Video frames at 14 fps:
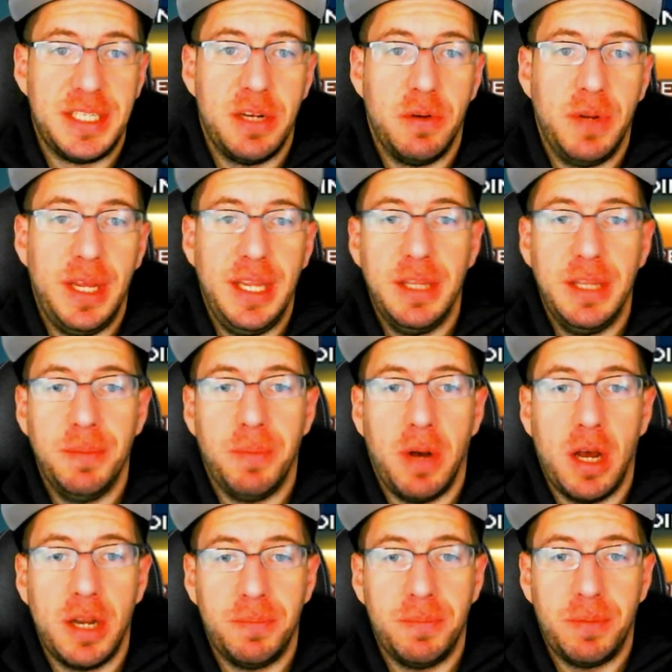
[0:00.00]
So in the
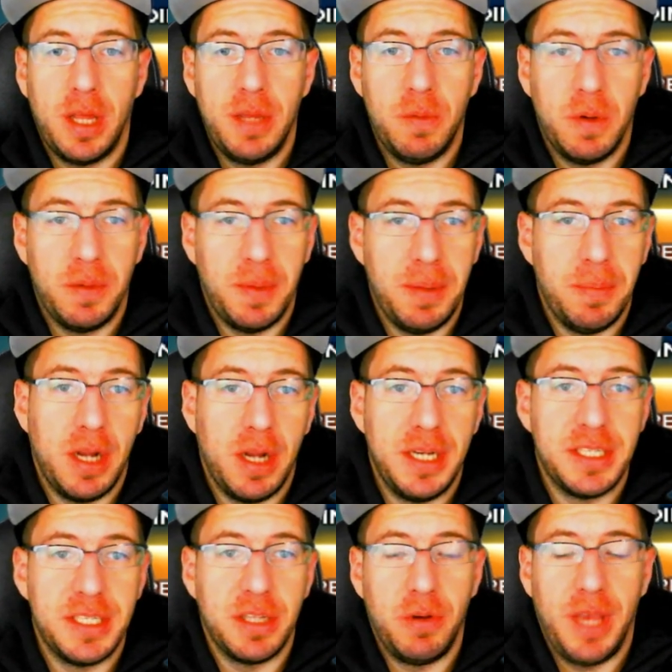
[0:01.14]
bottom, probably where my body
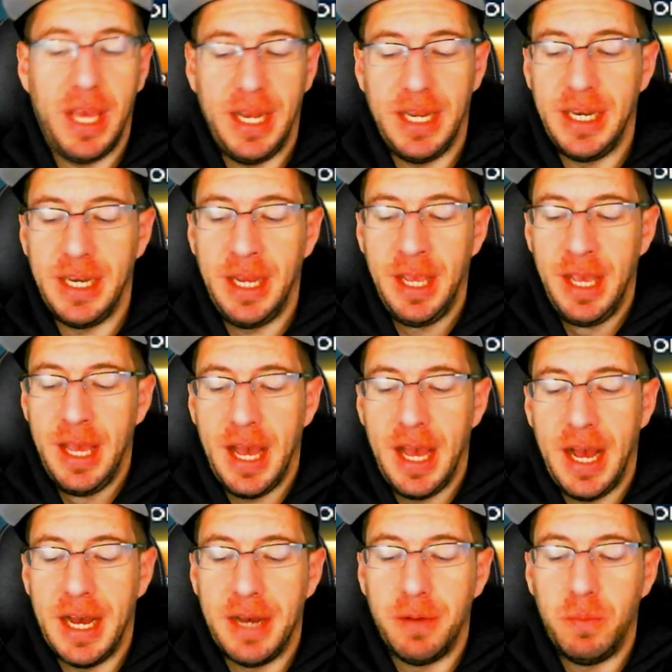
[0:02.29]
is located,
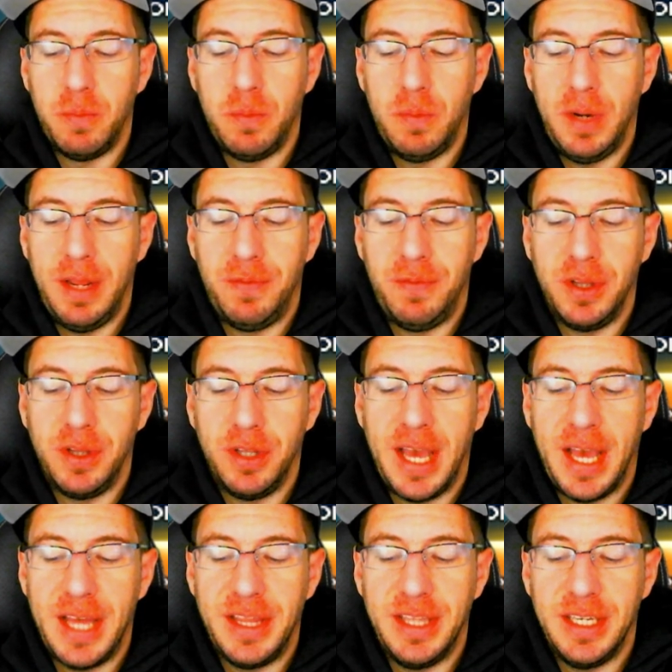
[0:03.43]
if we look
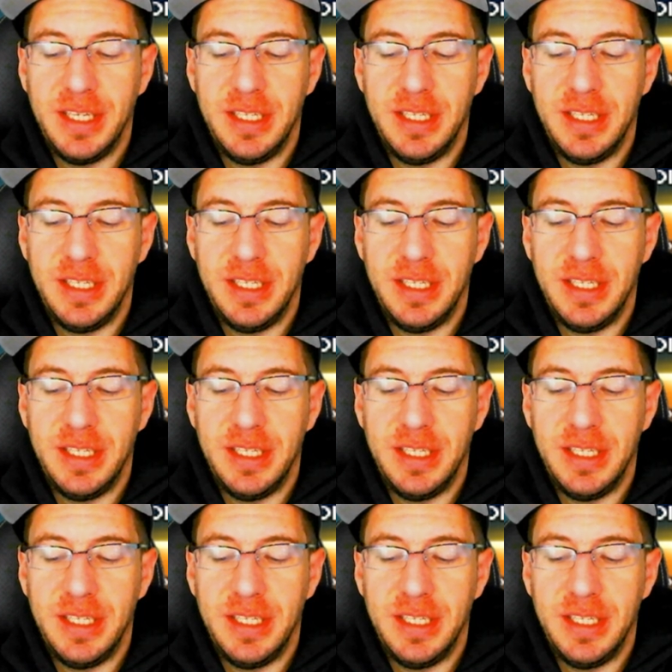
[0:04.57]
at the